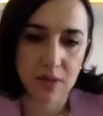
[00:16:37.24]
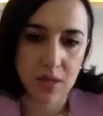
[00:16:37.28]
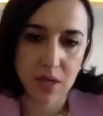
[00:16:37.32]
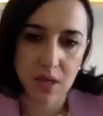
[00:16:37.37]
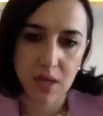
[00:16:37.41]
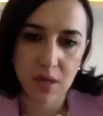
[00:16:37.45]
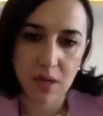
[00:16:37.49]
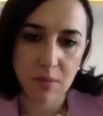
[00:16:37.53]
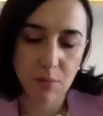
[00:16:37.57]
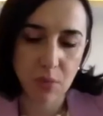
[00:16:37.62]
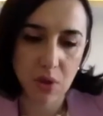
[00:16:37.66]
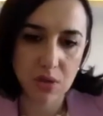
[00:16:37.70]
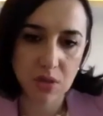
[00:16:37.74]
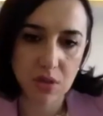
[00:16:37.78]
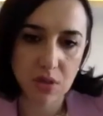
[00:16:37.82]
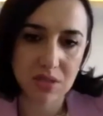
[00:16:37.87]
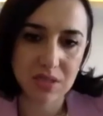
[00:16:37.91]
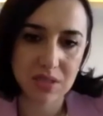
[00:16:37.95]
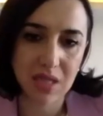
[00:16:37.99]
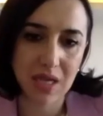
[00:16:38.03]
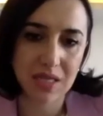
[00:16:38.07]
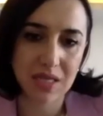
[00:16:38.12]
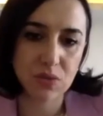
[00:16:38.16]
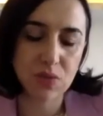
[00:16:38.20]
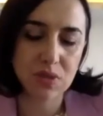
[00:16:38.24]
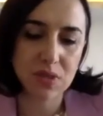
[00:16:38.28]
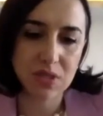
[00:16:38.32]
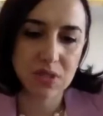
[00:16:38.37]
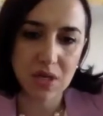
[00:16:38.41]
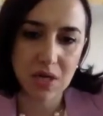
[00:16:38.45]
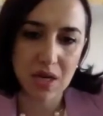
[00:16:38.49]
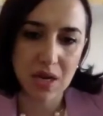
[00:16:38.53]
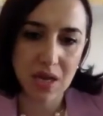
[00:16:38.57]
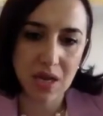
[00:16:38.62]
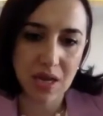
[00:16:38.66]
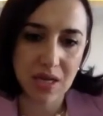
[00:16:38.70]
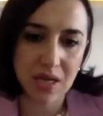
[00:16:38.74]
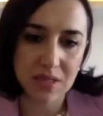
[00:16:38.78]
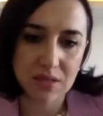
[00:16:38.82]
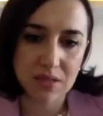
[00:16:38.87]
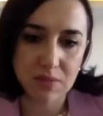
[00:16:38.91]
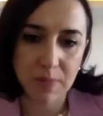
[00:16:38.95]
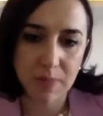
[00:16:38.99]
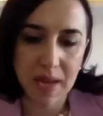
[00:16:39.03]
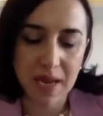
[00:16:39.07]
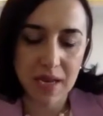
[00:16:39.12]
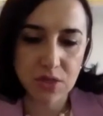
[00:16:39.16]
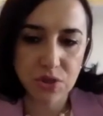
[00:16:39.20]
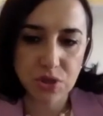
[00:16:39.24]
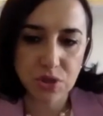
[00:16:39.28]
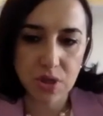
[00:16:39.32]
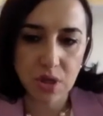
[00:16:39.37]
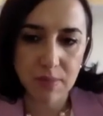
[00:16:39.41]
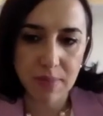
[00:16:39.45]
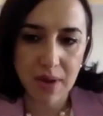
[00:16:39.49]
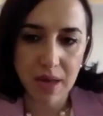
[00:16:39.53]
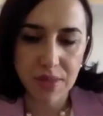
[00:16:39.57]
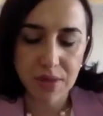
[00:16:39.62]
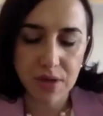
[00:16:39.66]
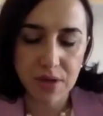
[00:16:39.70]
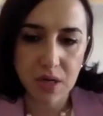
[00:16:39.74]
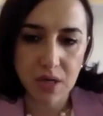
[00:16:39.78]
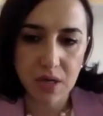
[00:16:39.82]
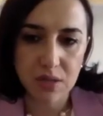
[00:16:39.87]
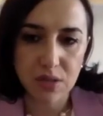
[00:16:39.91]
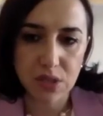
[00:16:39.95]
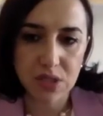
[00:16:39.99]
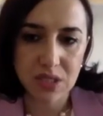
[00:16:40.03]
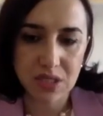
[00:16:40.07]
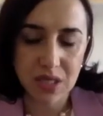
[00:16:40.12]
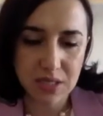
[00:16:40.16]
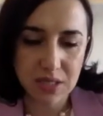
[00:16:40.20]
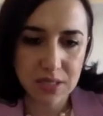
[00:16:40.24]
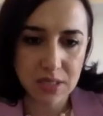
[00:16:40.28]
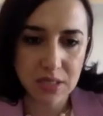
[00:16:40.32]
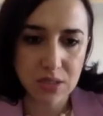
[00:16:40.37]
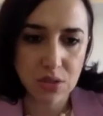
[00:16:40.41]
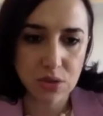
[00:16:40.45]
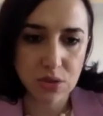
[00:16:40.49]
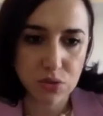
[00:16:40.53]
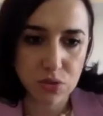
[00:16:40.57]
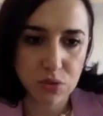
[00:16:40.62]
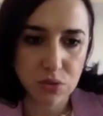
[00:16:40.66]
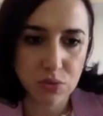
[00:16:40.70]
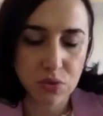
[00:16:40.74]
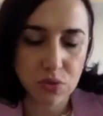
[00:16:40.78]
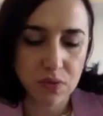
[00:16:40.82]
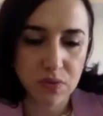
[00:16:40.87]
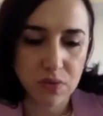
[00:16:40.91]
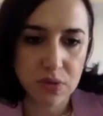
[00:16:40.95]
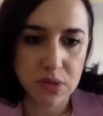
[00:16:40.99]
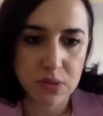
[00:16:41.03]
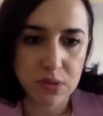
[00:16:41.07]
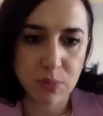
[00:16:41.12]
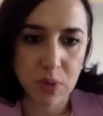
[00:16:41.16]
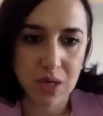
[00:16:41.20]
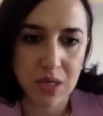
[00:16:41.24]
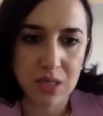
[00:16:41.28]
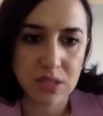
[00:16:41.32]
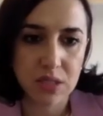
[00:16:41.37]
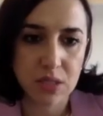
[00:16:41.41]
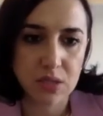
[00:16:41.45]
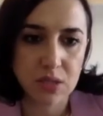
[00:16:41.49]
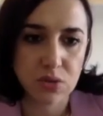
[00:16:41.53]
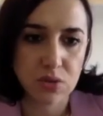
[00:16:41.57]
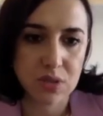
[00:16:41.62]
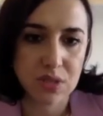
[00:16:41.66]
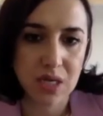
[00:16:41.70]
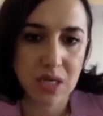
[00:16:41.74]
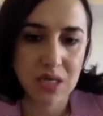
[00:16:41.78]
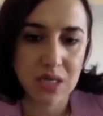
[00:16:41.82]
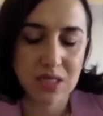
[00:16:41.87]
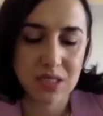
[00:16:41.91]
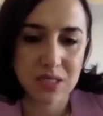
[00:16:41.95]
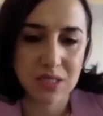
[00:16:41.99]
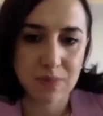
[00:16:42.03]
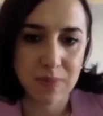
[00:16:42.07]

models like Switzerland, Belgium, other countries succeeded to move with pluralistic societies,